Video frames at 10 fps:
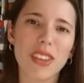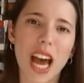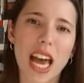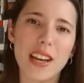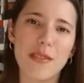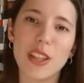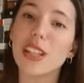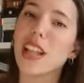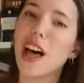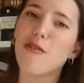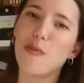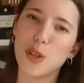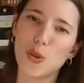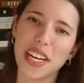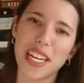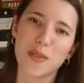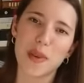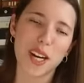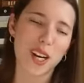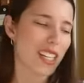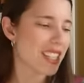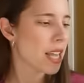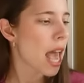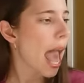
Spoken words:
kind of the love between his parents.